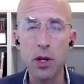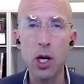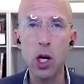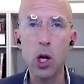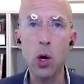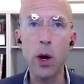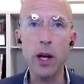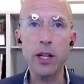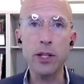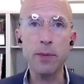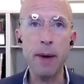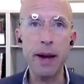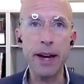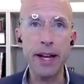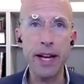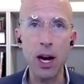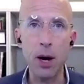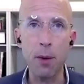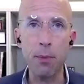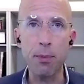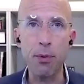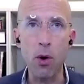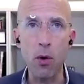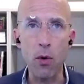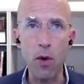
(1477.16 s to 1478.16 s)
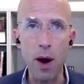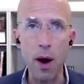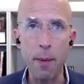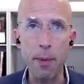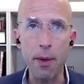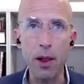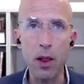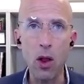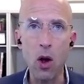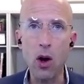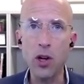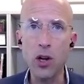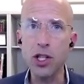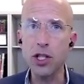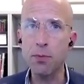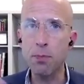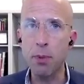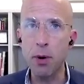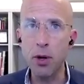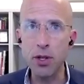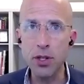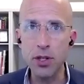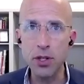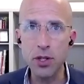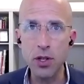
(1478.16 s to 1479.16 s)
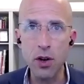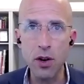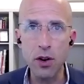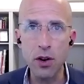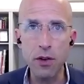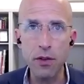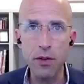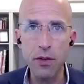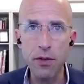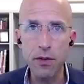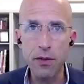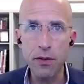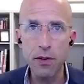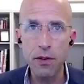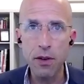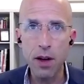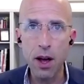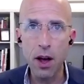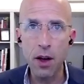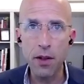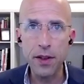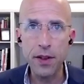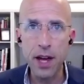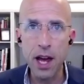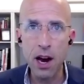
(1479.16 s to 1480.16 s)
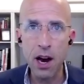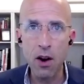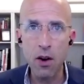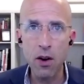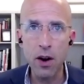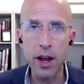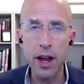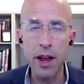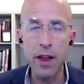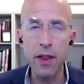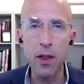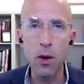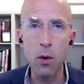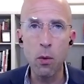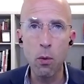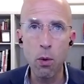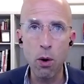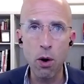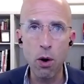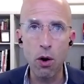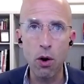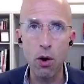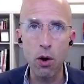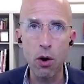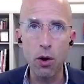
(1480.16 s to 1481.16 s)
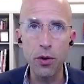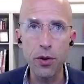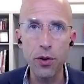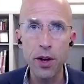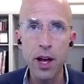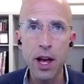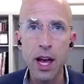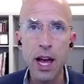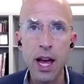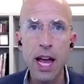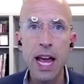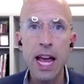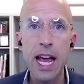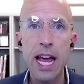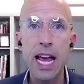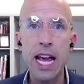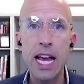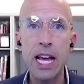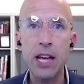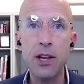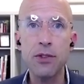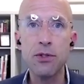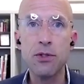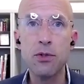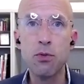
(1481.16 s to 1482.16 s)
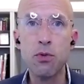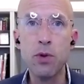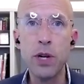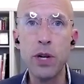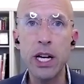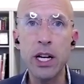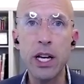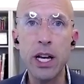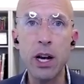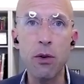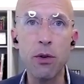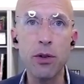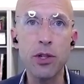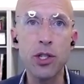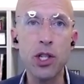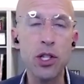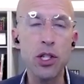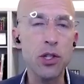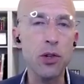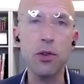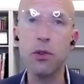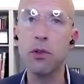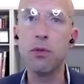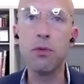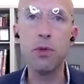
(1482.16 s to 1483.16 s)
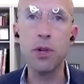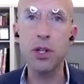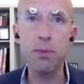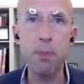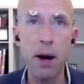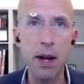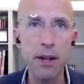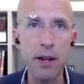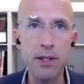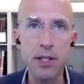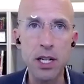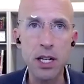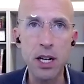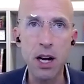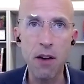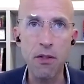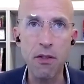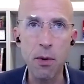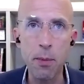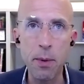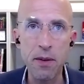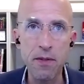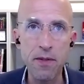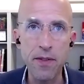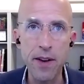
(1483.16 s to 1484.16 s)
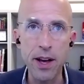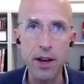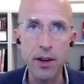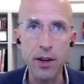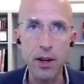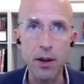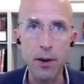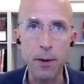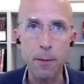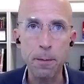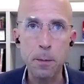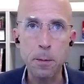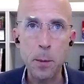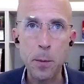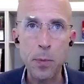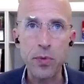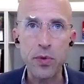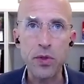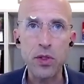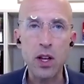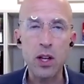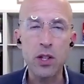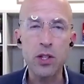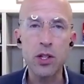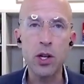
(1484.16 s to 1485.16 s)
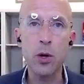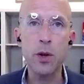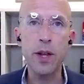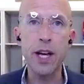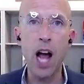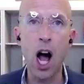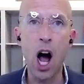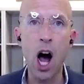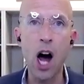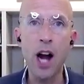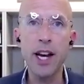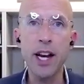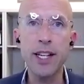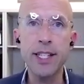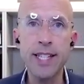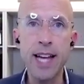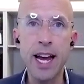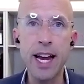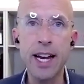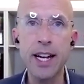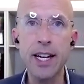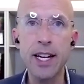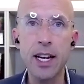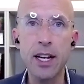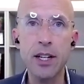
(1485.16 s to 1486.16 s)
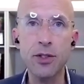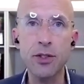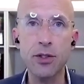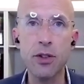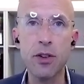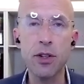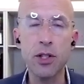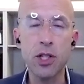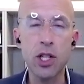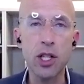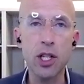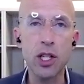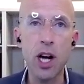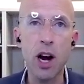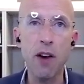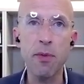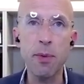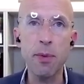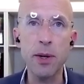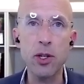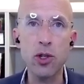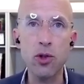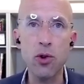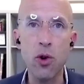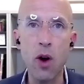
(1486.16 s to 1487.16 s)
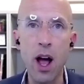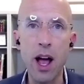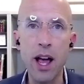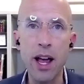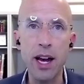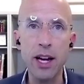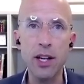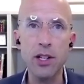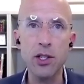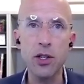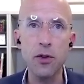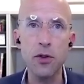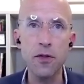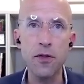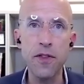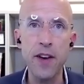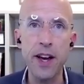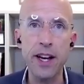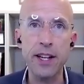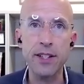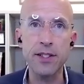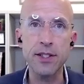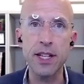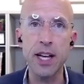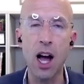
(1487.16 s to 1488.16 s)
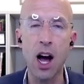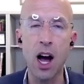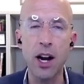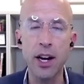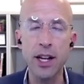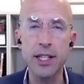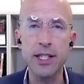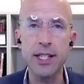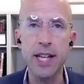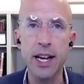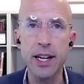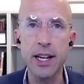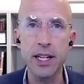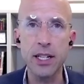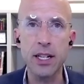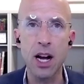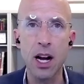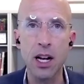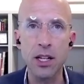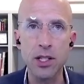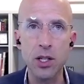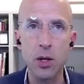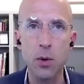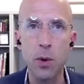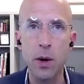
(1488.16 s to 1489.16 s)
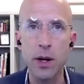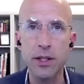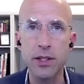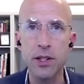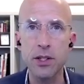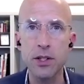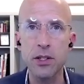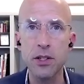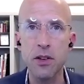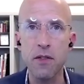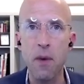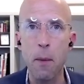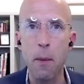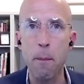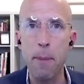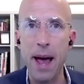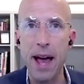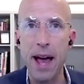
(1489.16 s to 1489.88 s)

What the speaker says: U.S. Medicare program, the largest purchaser of healthcare in the world, is really just a response to government failure, to the unintended, to the government trying to fix the unintended consequences of a